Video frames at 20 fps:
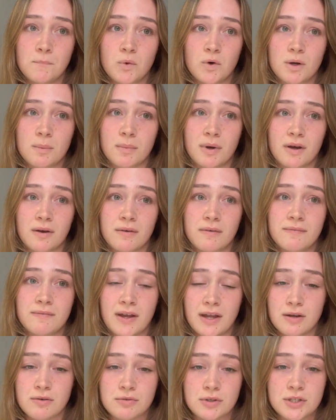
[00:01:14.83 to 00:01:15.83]
One of my
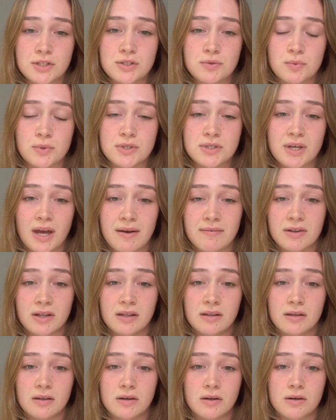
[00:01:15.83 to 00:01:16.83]
favourites was
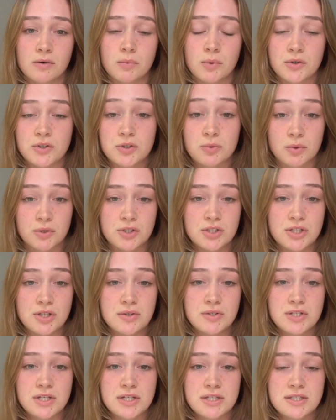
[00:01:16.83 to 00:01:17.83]
having the one-to-one -one
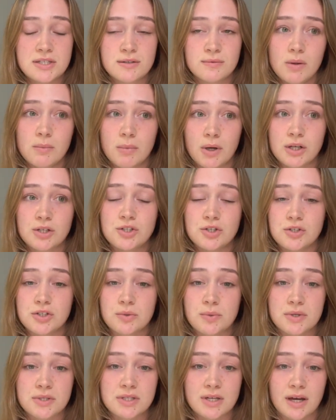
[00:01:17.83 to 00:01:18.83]
tutors. My
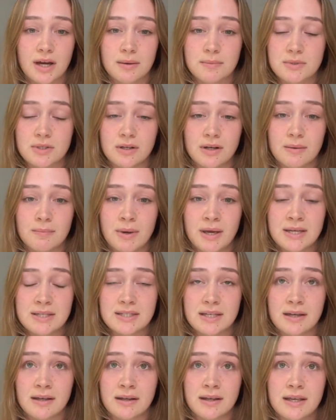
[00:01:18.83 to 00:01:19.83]
tutor was absolutely
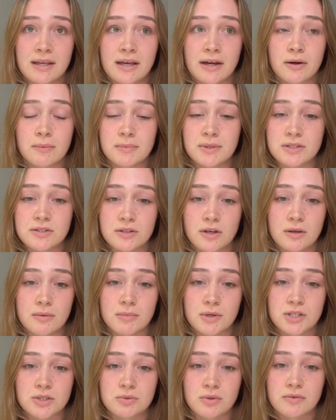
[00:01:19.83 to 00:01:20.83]
amazing. He helped me so
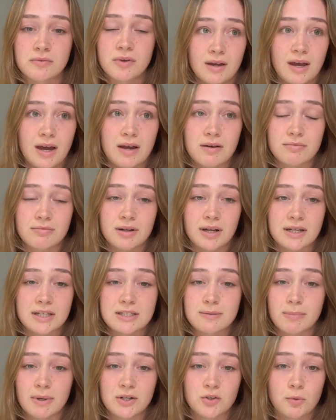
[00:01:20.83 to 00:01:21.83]
much with every
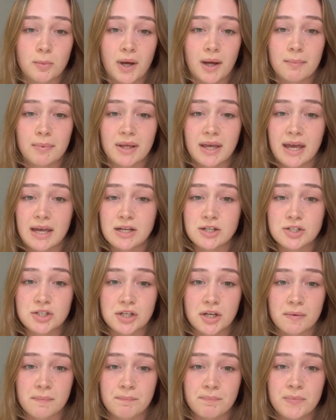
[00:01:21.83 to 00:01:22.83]
aspect of my
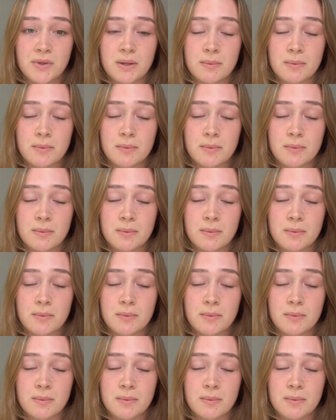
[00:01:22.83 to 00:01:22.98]
application.